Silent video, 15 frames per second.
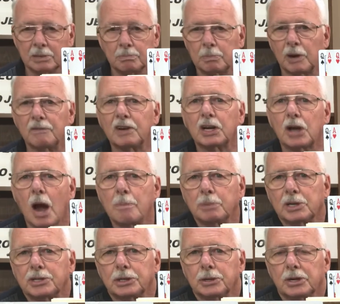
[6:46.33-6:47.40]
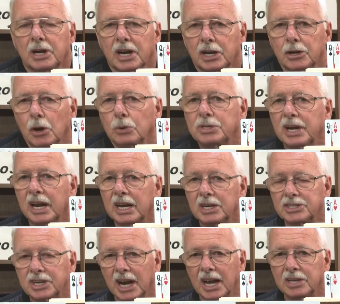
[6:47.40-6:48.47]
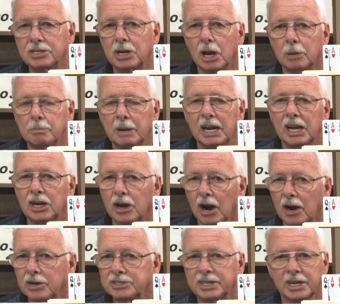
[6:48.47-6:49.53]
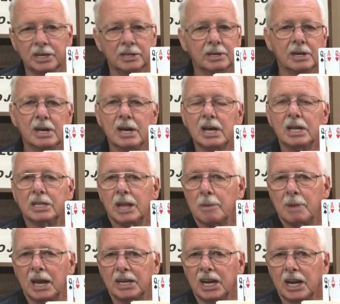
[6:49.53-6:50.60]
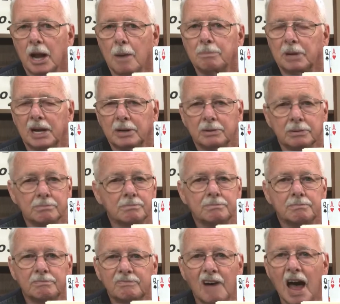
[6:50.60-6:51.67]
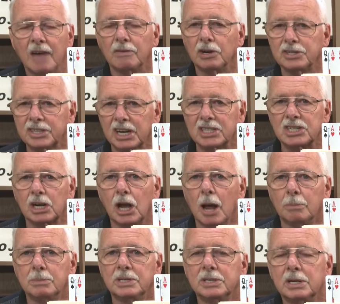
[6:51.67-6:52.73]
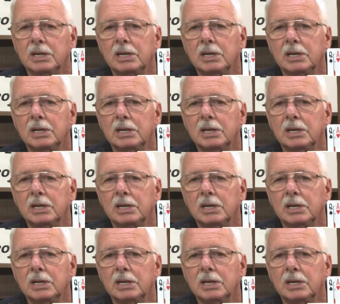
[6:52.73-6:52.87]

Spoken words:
Perfect opportunity. Don't take a chance on bidding hearts and them ending up in 5 or 6 clubs.